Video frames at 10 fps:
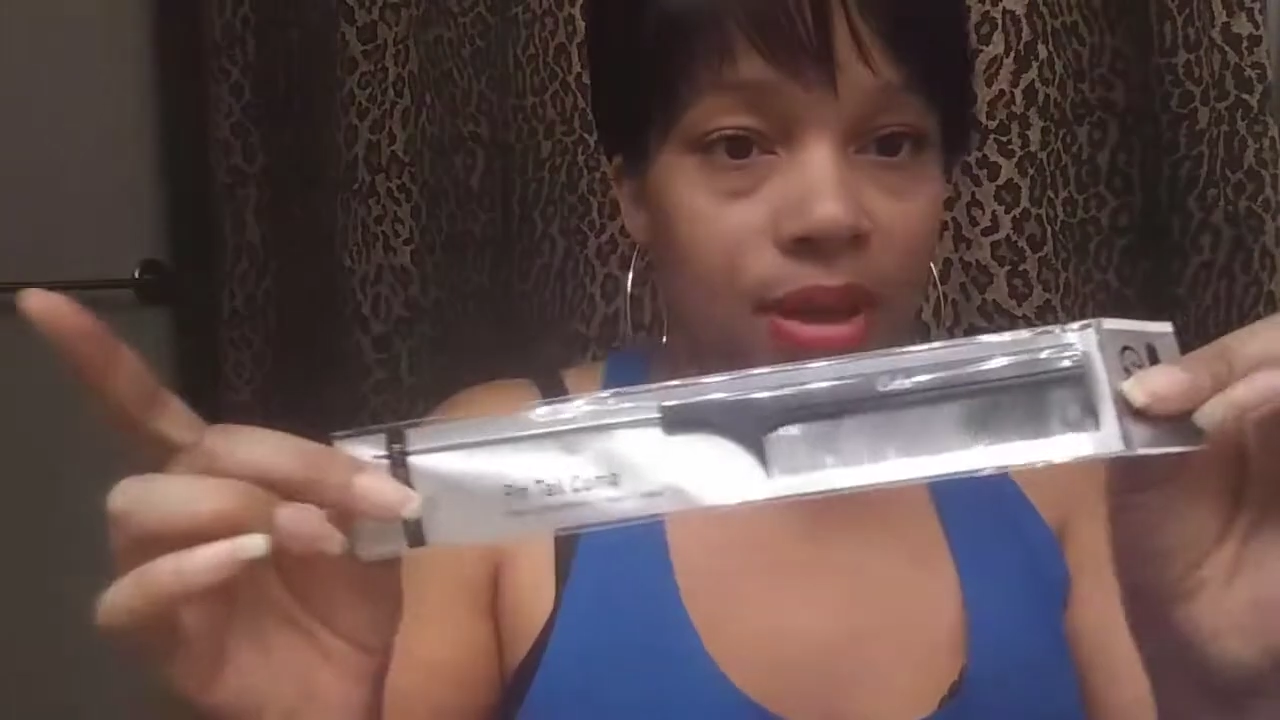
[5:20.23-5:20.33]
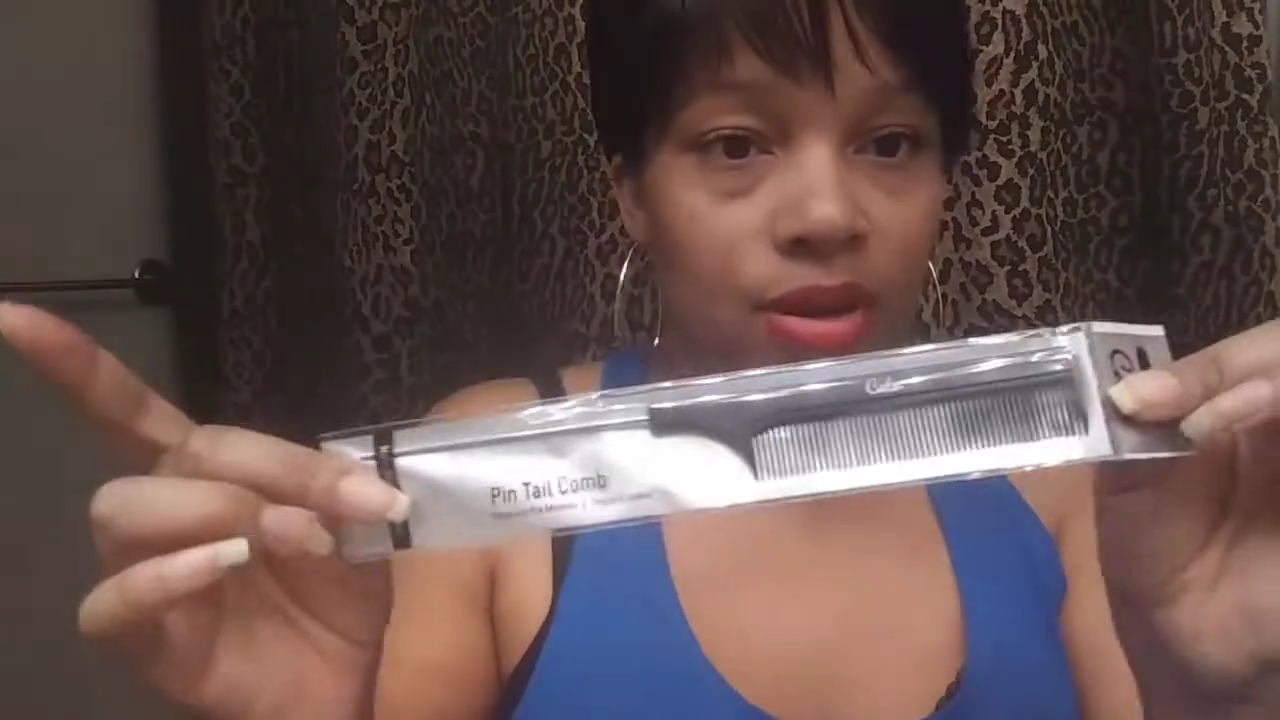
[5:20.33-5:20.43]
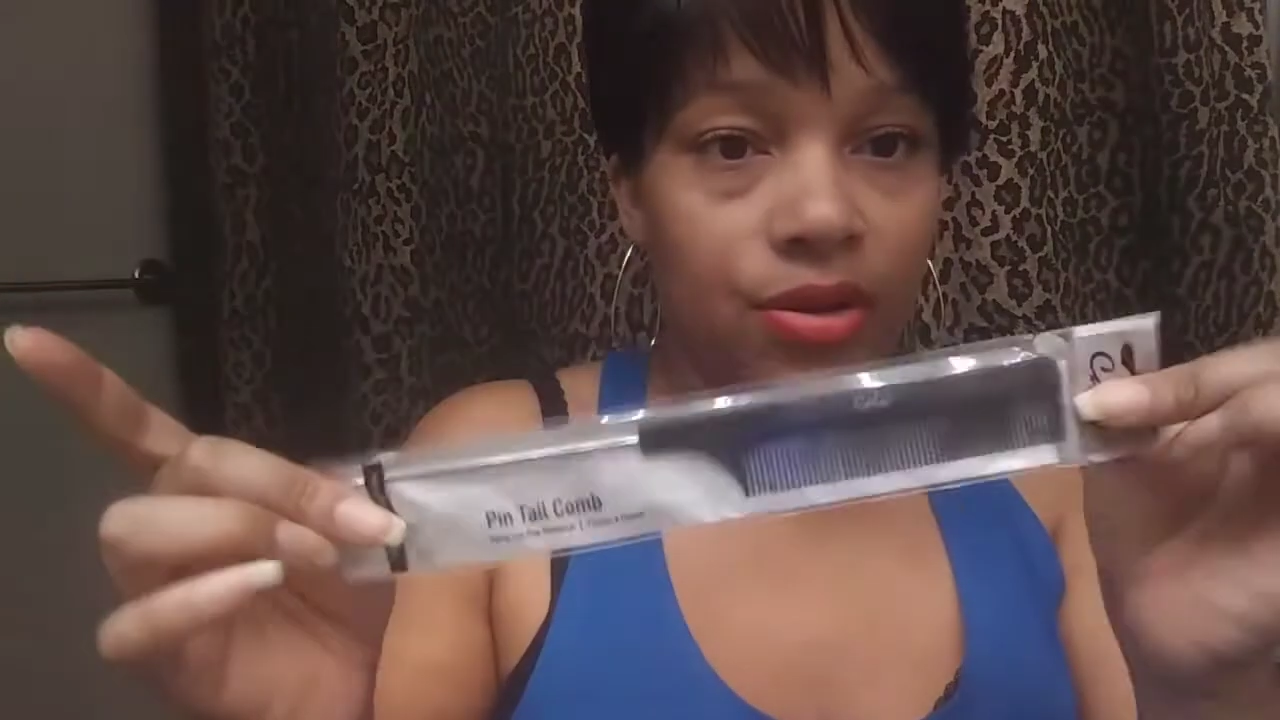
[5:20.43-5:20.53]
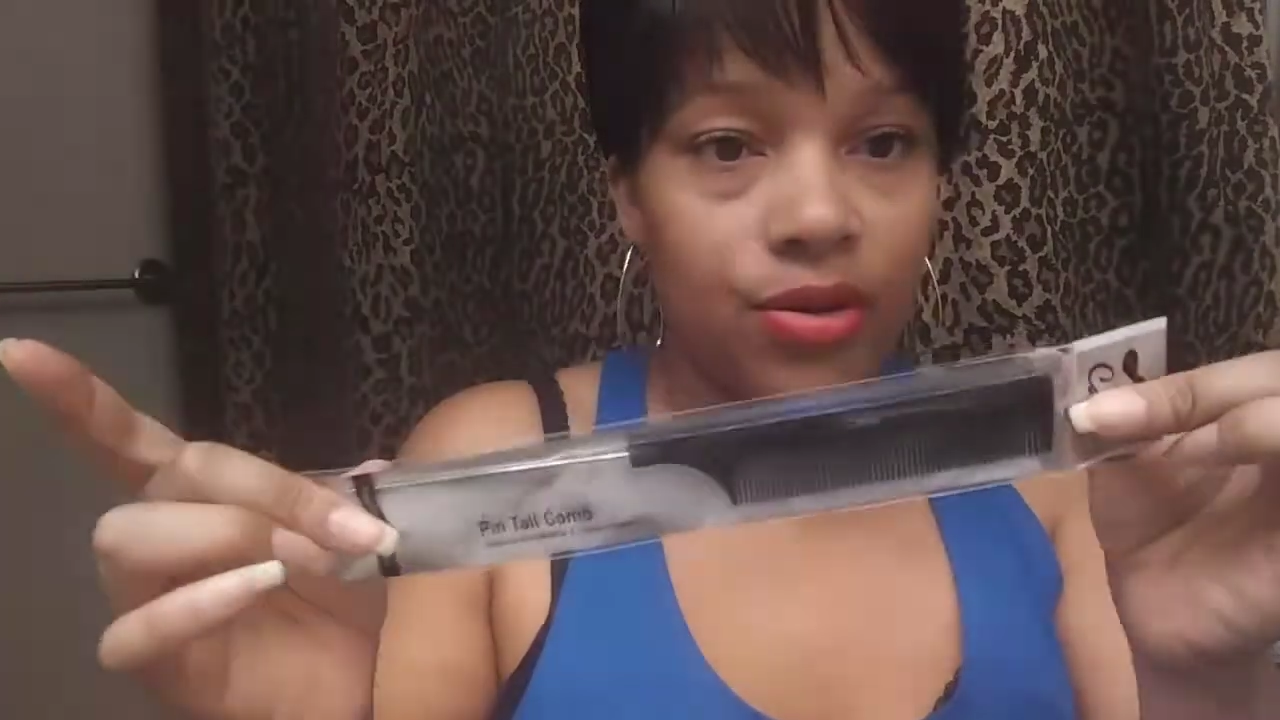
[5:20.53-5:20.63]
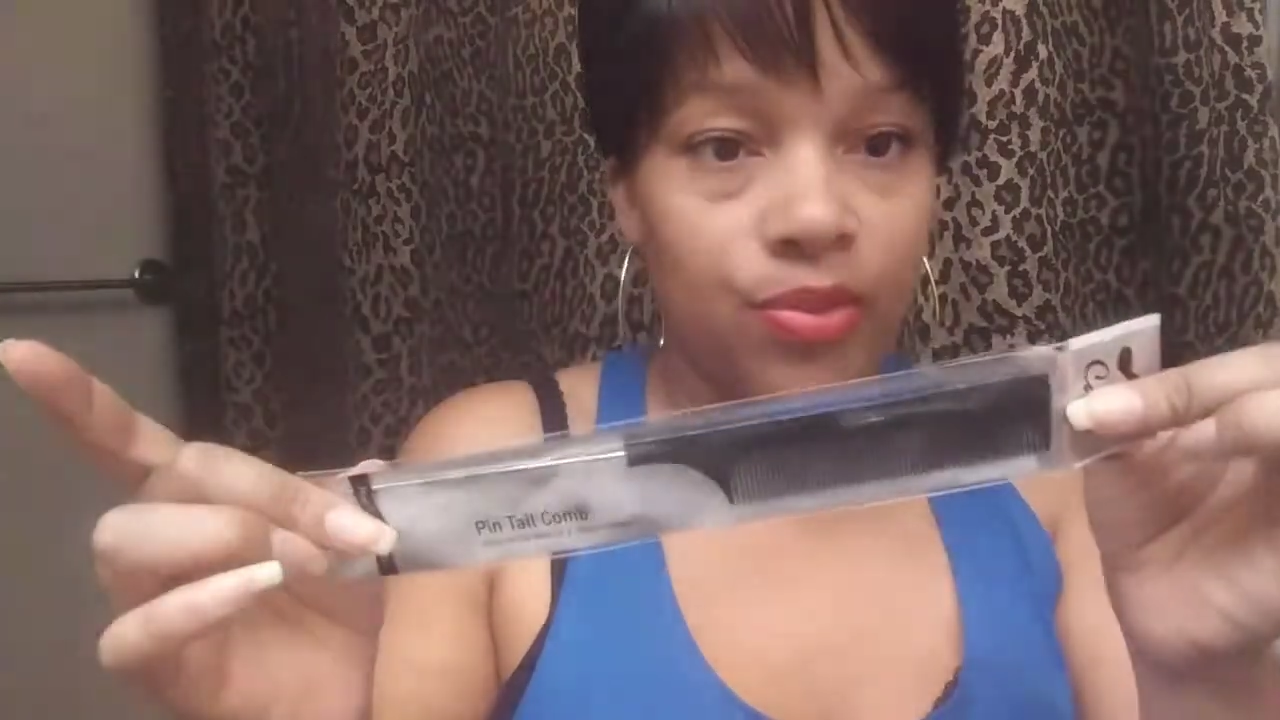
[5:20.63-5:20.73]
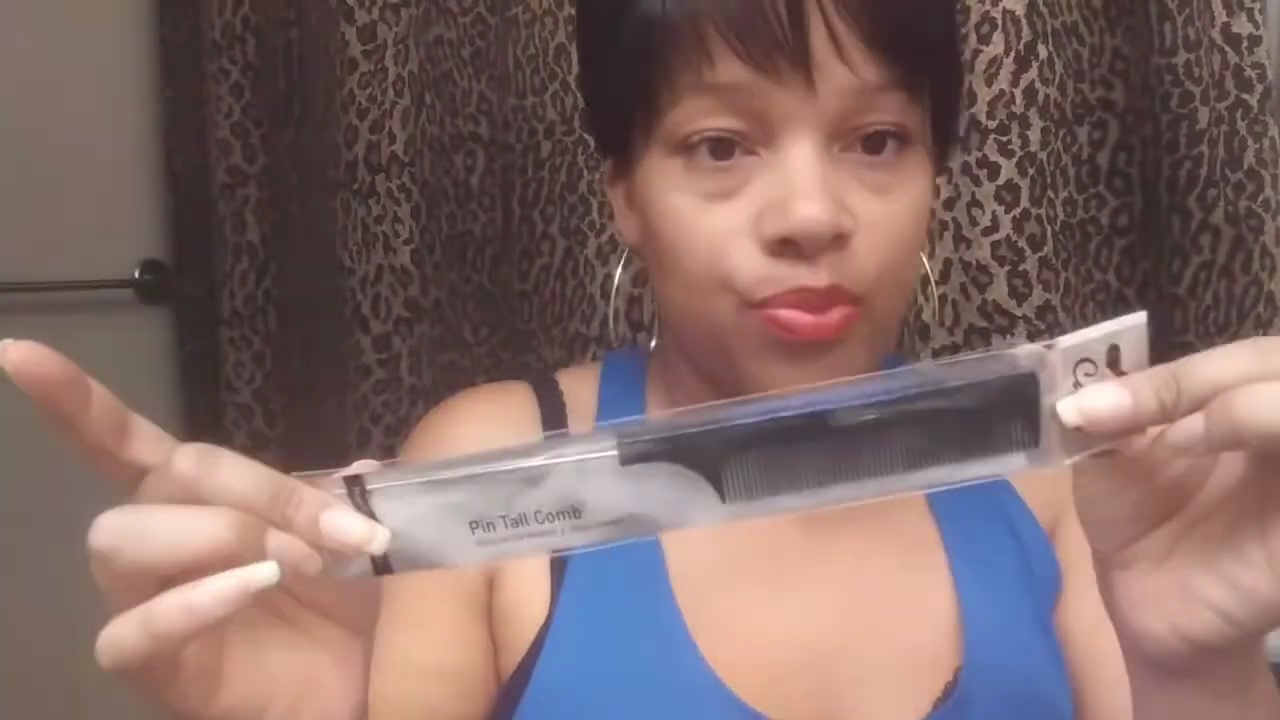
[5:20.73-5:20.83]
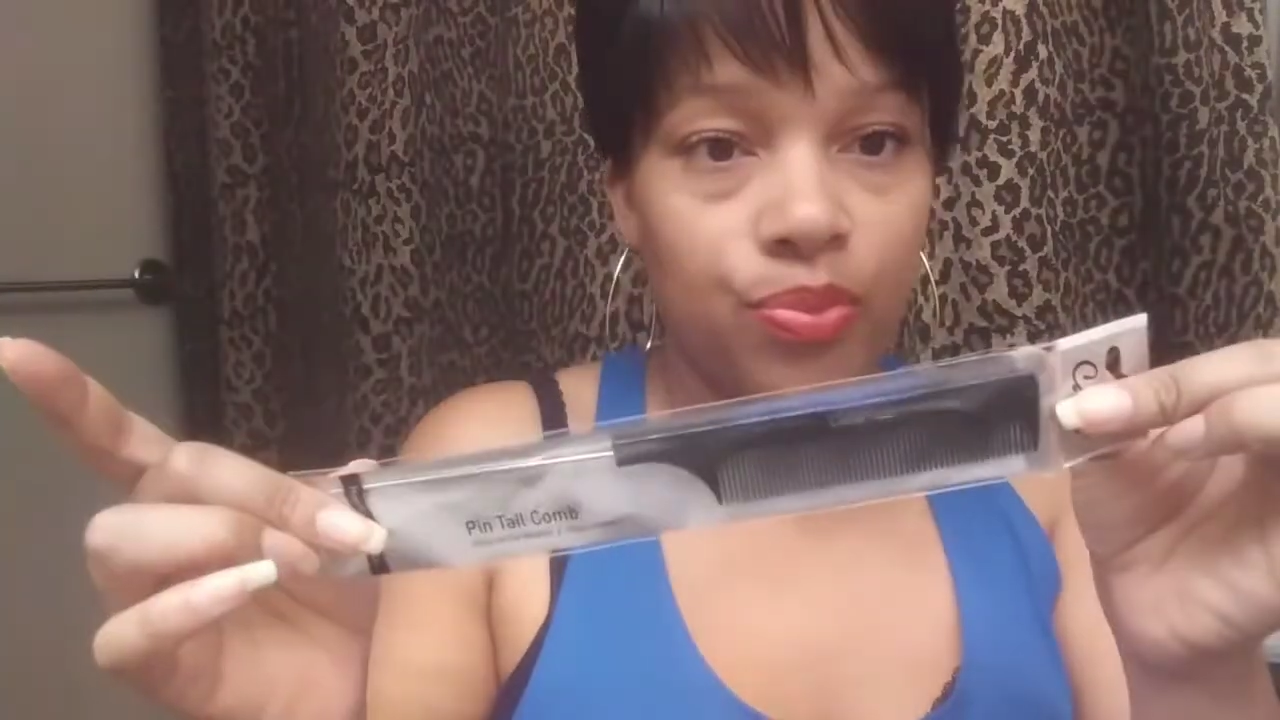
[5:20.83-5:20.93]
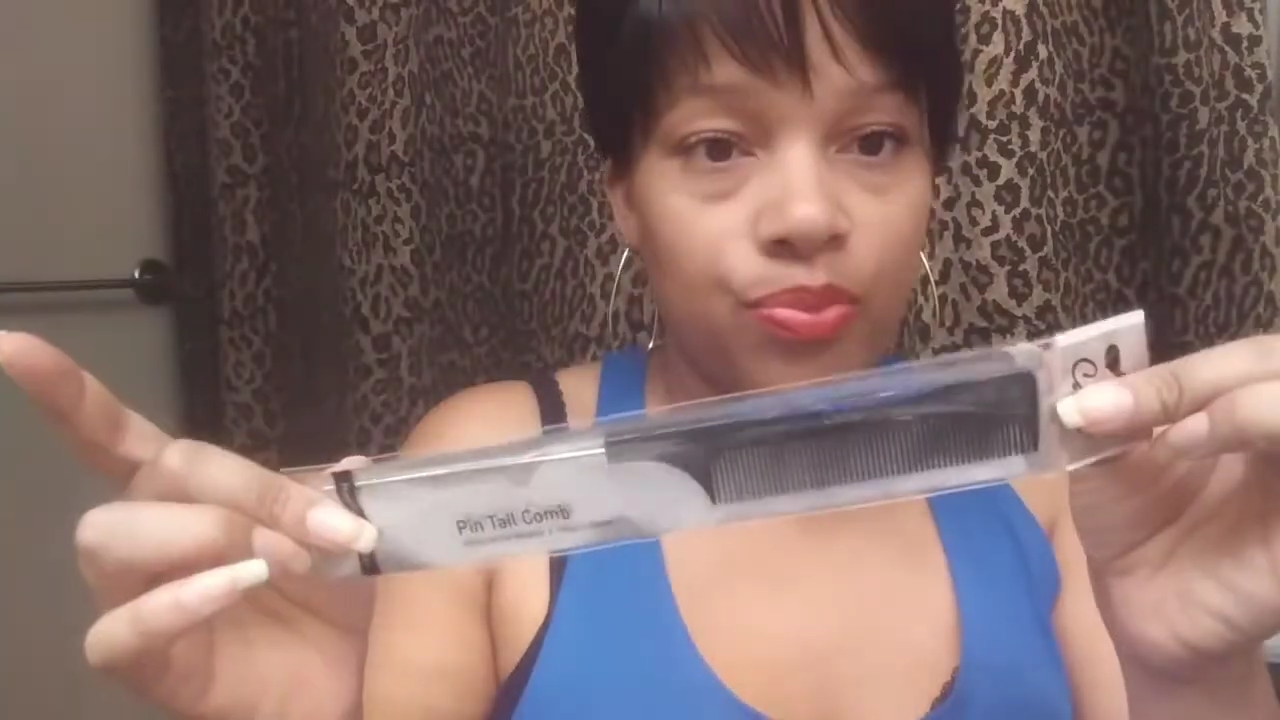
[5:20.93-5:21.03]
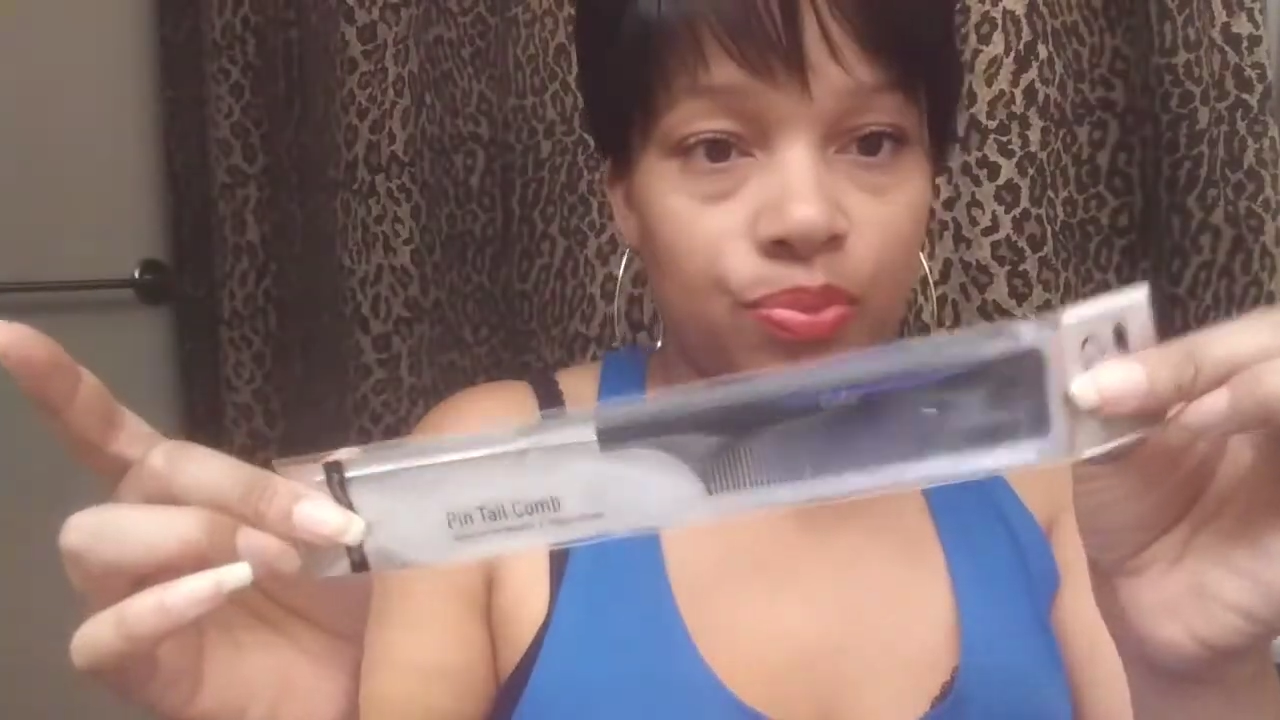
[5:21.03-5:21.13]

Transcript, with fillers: better,